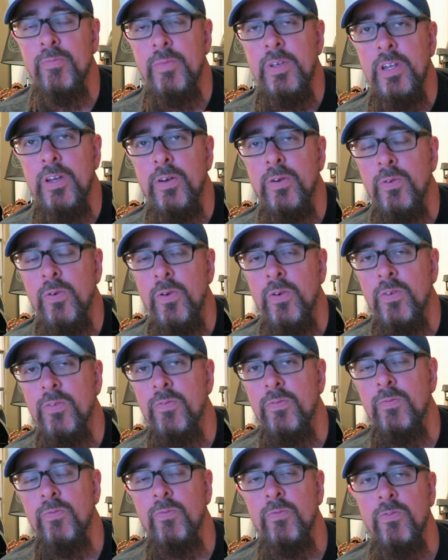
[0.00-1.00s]
you know, or
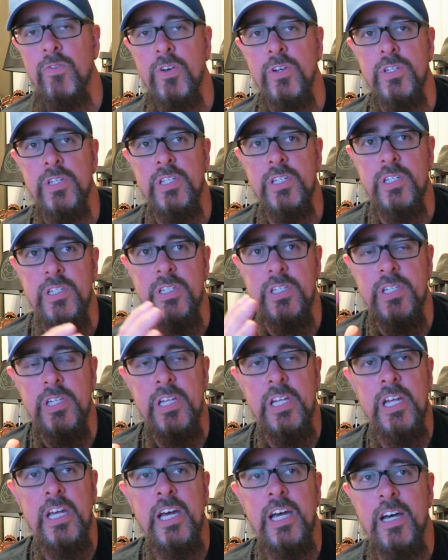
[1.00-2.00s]
versus
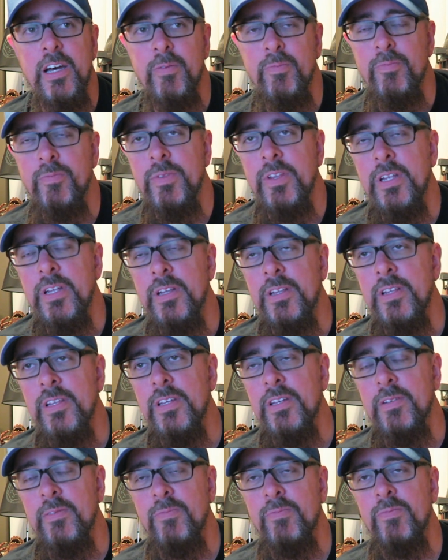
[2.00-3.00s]

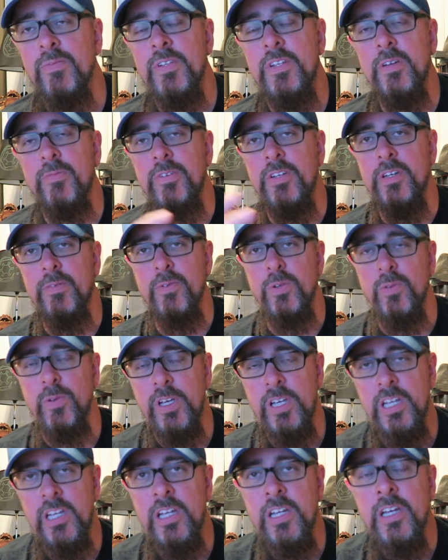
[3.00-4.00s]
the
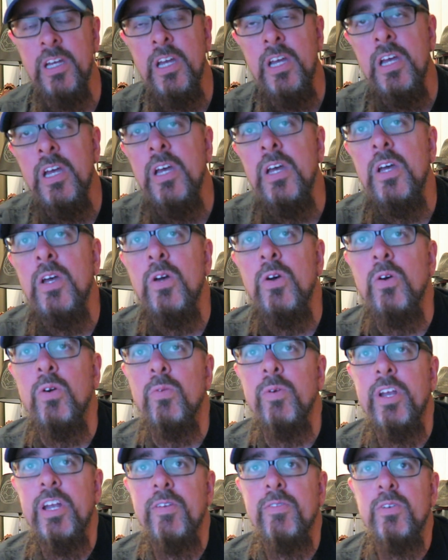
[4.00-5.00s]
WWE or
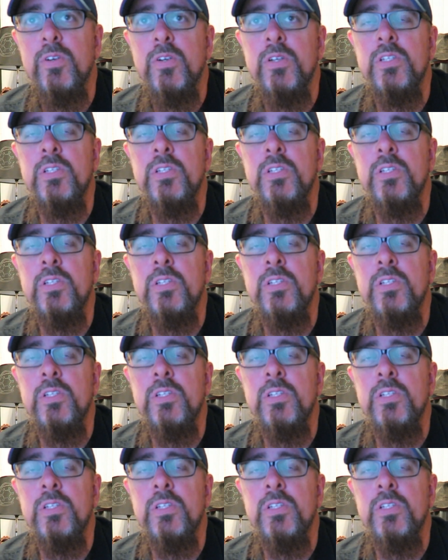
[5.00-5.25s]
whatever.